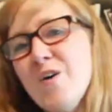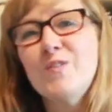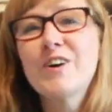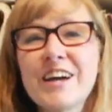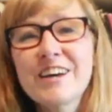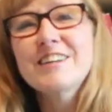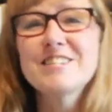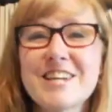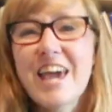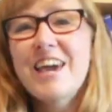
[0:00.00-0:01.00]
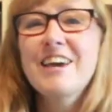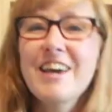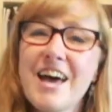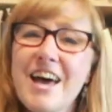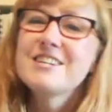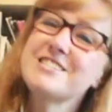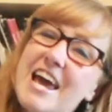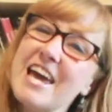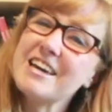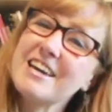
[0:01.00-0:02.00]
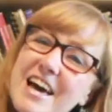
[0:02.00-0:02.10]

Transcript: We're gonna shake, shake,